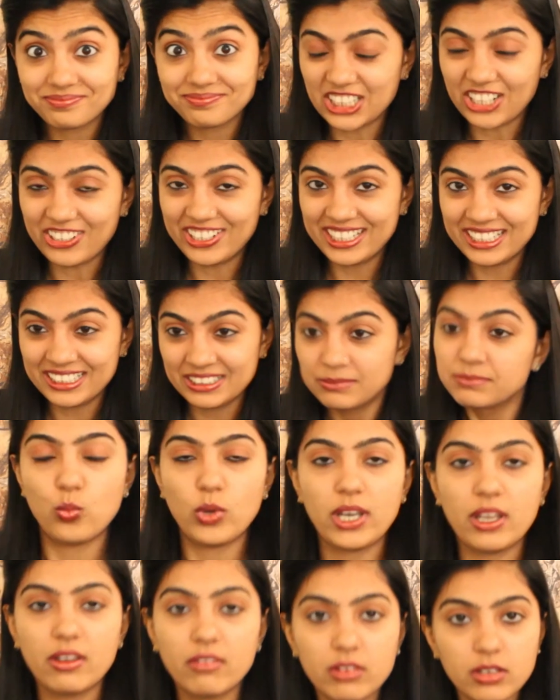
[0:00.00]
Sorry,
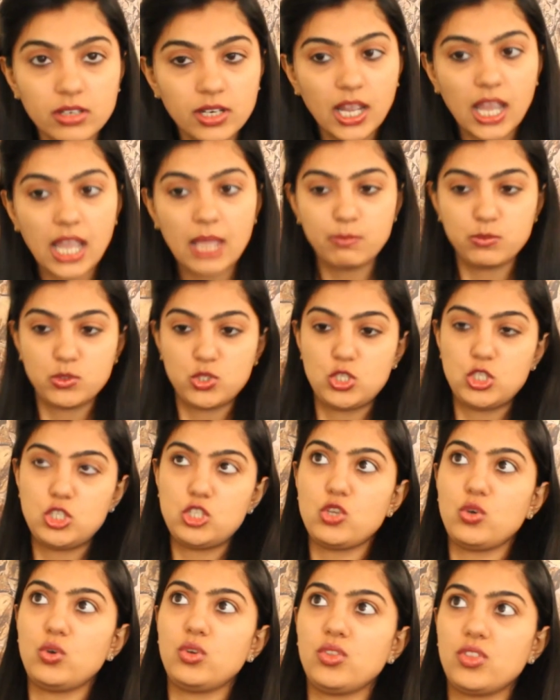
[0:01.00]
whenever I'm
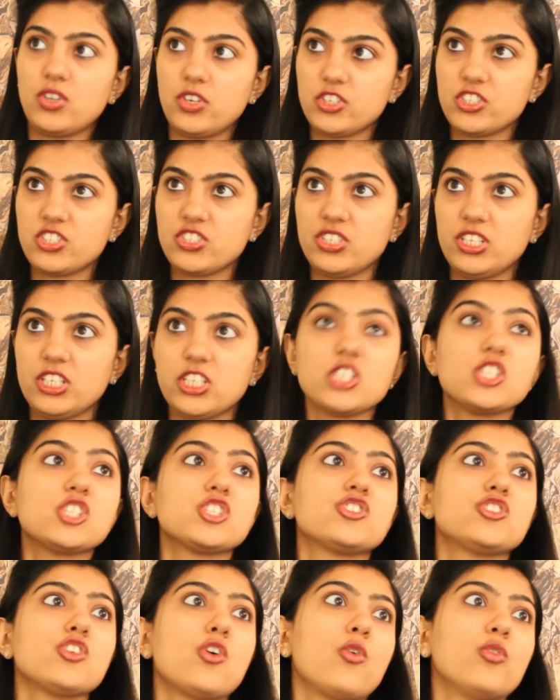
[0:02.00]
so thirsty,
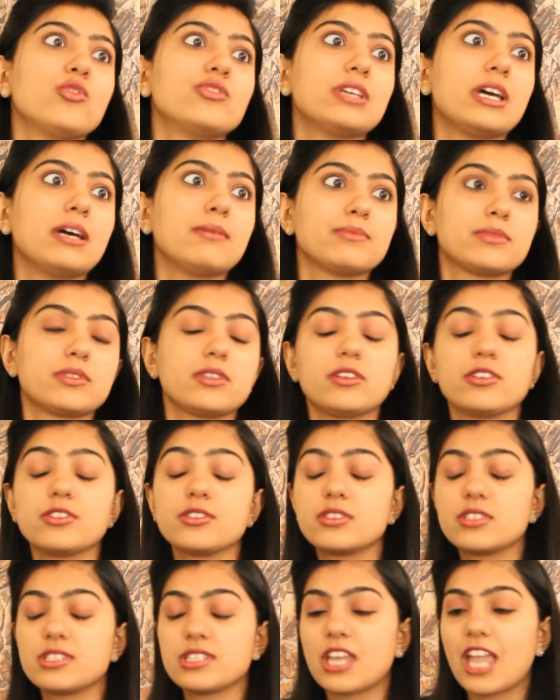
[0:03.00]
so damn
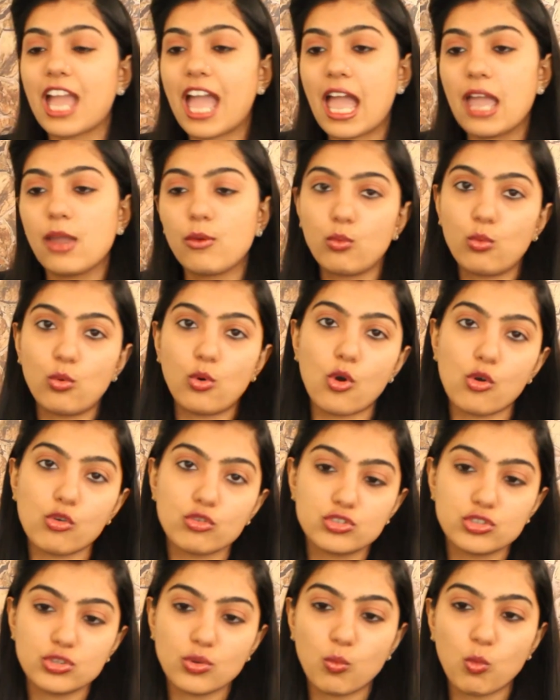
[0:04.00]
thirsty, I will go
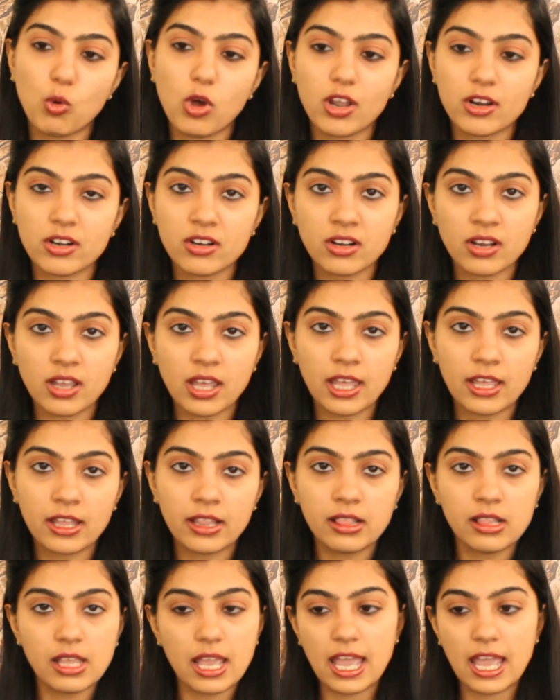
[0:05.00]
to the water aisle,